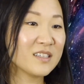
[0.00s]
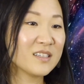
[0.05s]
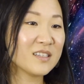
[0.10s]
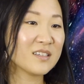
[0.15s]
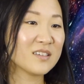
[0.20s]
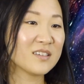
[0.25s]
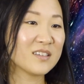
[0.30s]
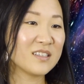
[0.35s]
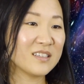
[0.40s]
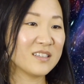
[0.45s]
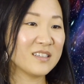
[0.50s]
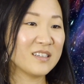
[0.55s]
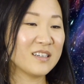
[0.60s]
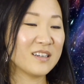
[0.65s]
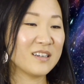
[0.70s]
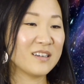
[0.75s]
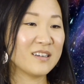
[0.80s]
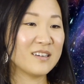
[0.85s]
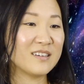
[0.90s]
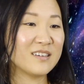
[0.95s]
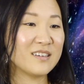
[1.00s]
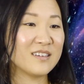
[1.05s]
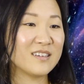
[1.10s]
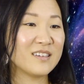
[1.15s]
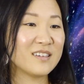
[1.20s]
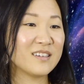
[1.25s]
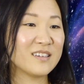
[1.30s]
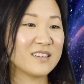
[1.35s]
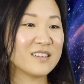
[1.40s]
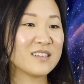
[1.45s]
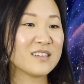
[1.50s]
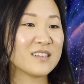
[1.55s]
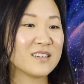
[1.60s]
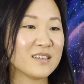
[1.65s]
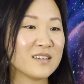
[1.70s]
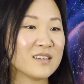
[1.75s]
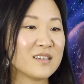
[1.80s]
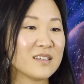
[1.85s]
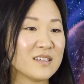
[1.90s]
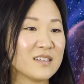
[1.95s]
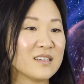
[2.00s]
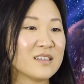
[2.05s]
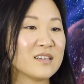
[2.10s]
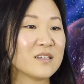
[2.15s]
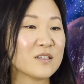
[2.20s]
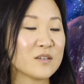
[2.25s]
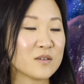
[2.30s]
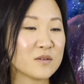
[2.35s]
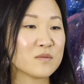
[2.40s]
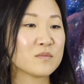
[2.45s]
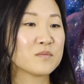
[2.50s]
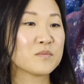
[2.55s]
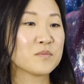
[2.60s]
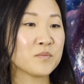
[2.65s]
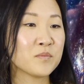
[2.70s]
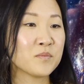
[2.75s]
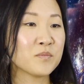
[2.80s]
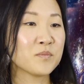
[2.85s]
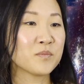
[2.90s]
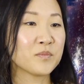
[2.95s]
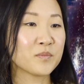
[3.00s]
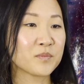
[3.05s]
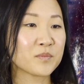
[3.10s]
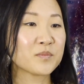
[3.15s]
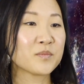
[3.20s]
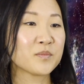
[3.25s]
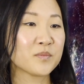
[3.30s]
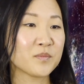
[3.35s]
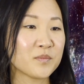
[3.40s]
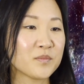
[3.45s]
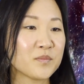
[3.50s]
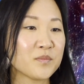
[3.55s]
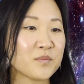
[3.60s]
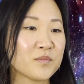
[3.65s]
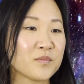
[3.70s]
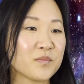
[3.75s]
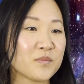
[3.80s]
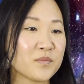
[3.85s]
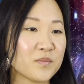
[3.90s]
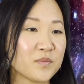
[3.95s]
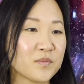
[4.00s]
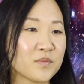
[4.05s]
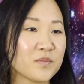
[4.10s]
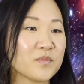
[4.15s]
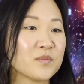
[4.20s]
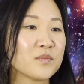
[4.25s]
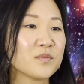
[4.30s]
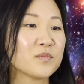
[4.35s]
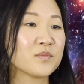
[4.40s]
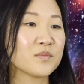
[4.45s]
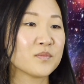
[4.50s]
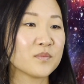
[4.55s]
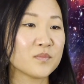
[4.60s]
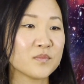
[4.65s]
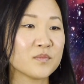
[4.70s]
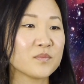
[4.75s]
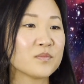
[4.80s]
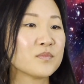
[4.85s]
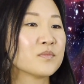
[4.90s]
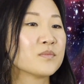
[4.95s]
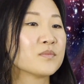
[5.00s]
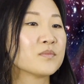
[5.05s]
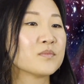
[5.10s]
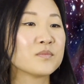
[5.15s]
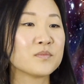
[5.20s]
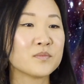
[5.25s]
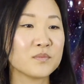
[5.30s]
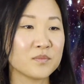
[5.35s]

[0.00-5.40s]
(silent)